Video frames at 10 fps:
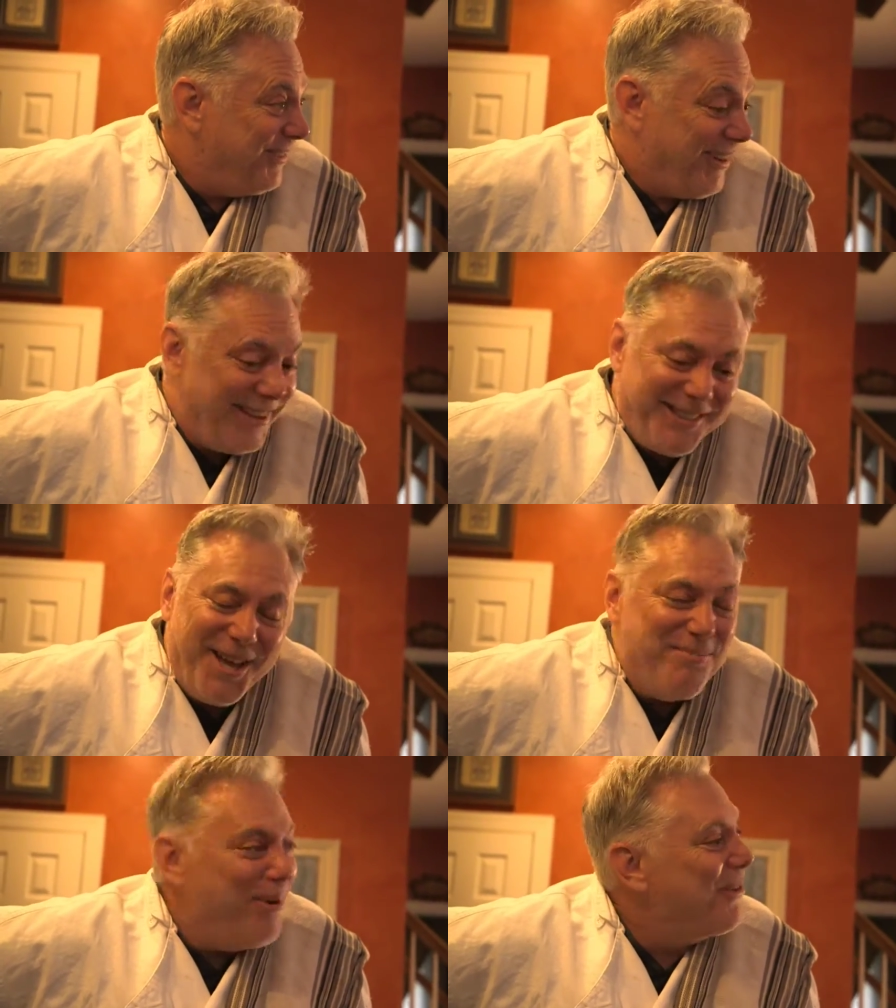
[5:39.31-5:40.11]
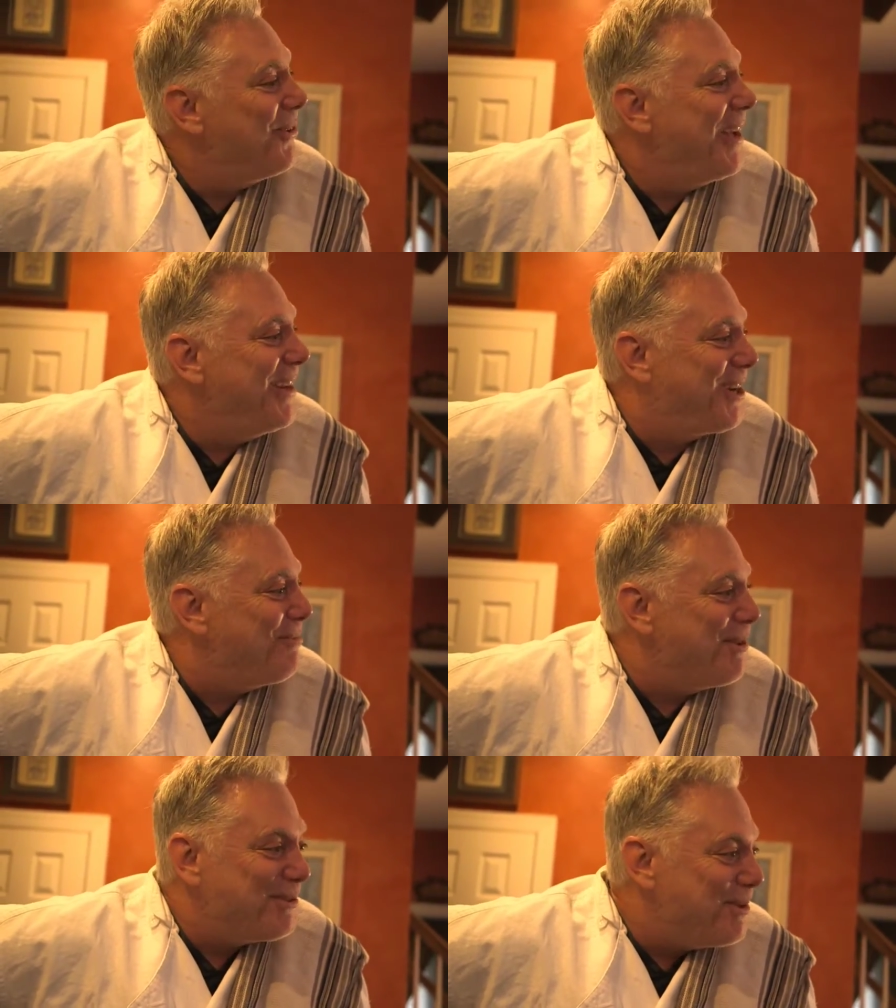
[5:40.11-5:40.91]
I said, Mother Nature
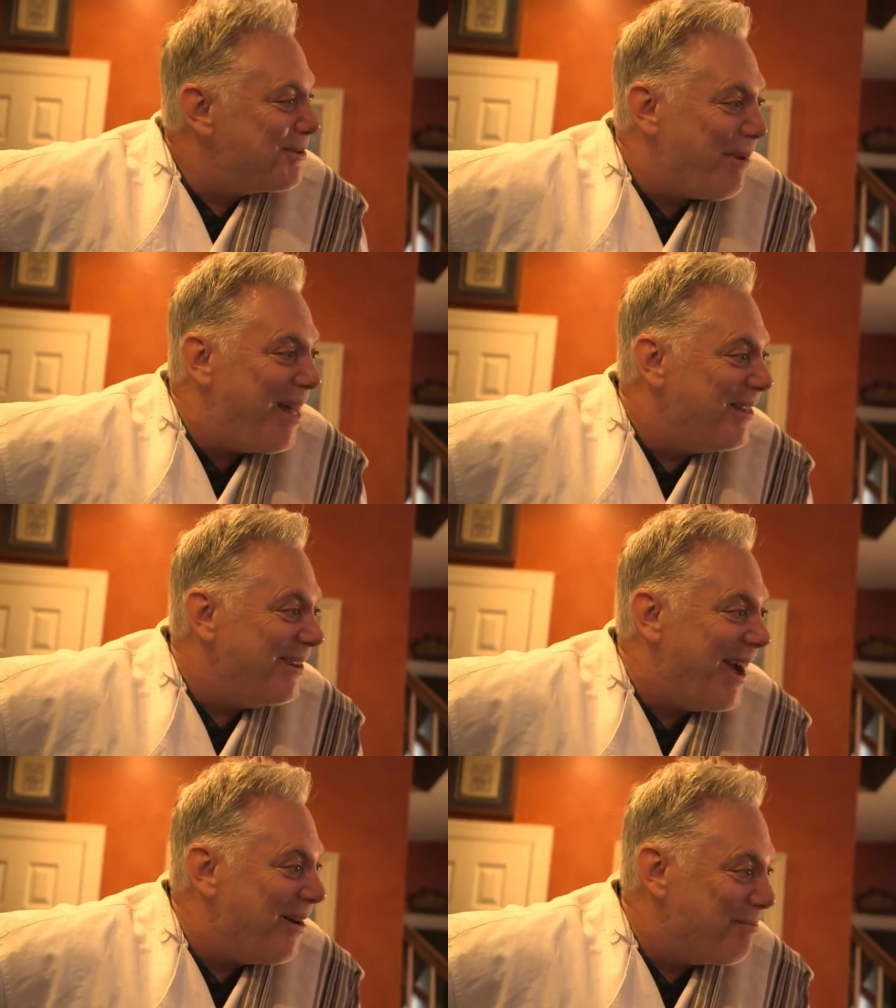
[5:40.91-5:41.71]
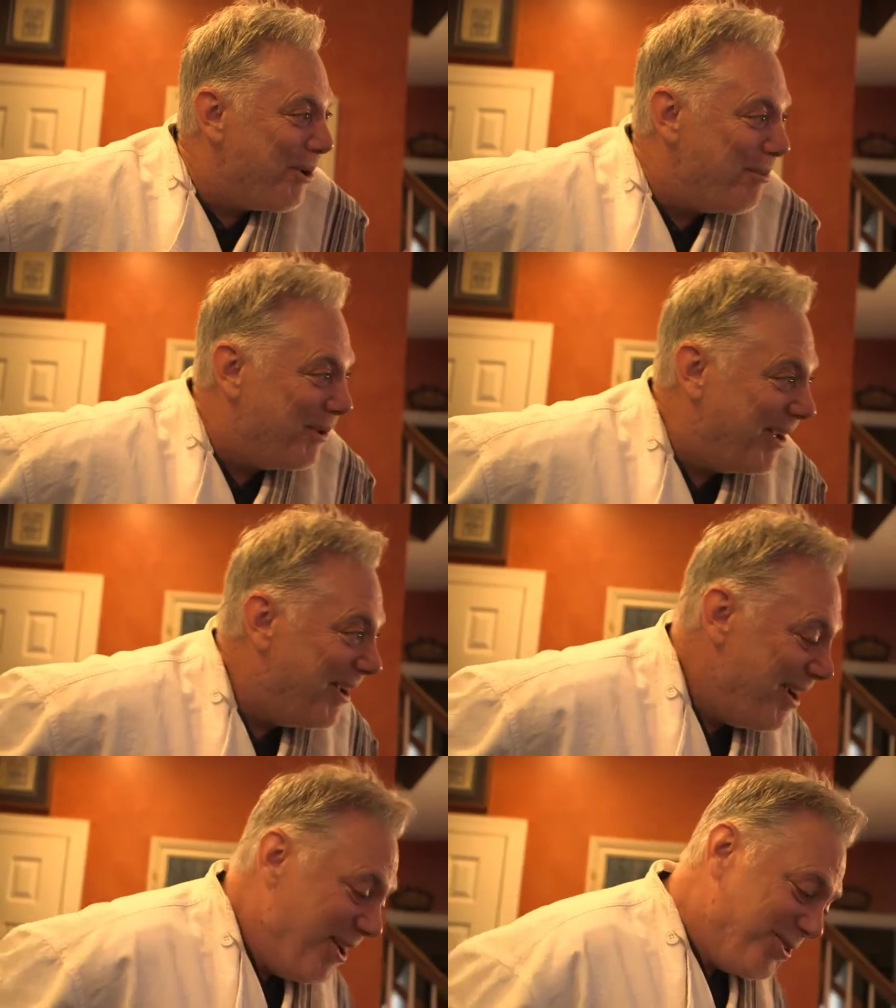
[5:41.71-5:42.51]
must be smiling down upon
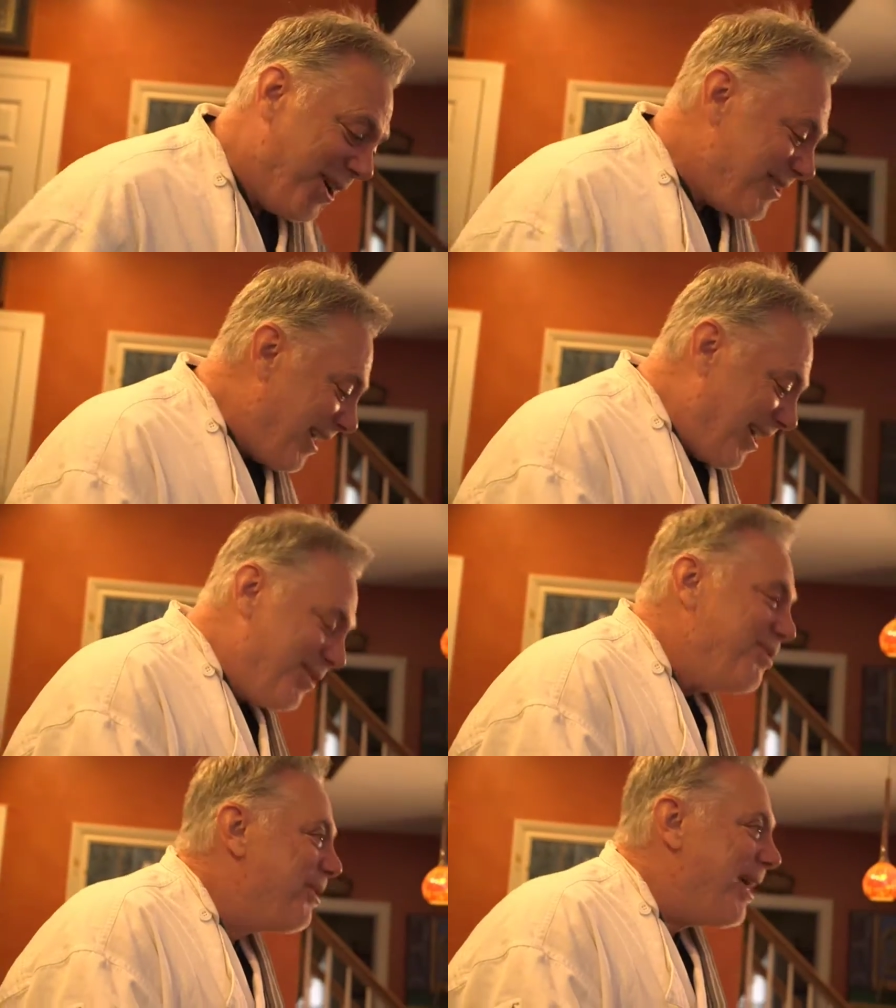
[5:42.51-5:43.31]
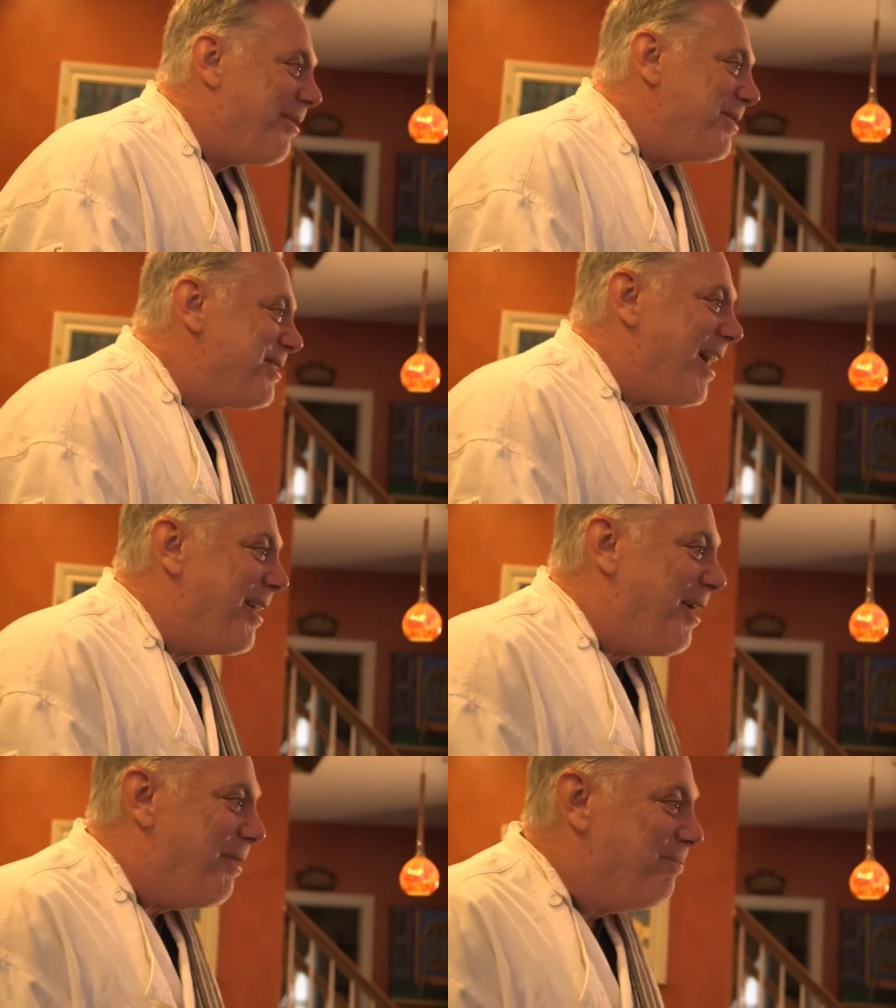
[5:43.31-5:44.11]
me. So I said I'd do cloudy side
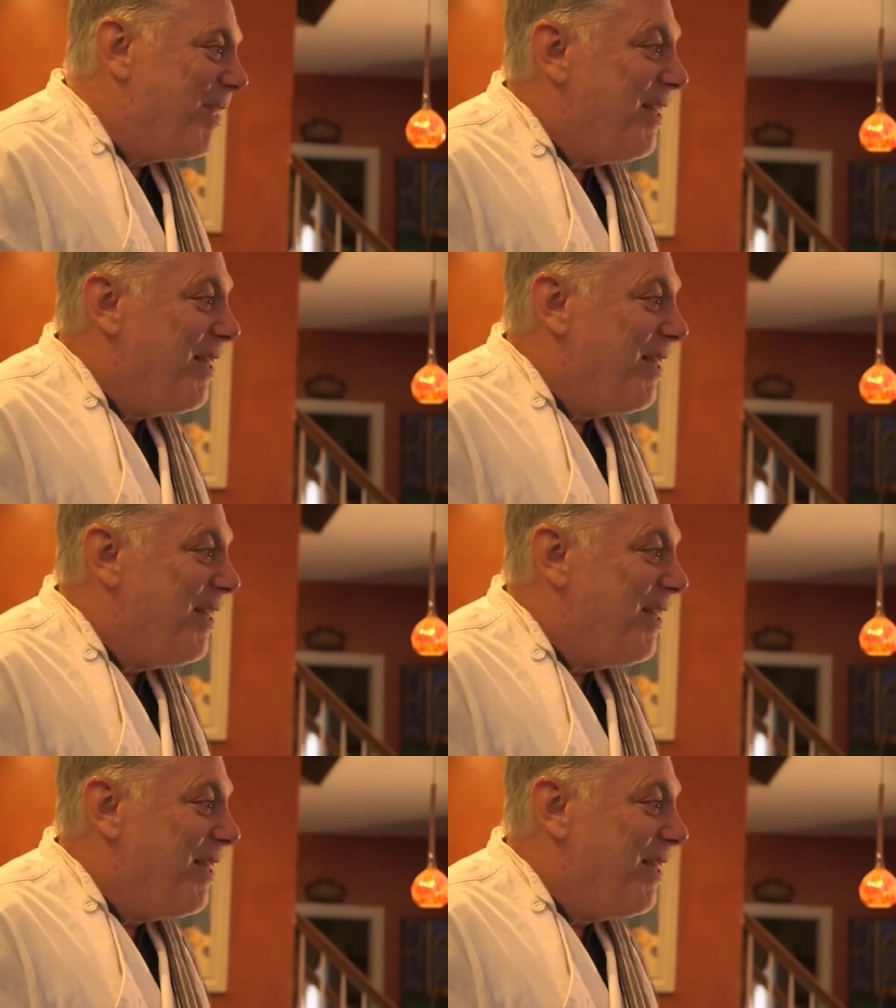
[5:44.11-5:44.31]
up.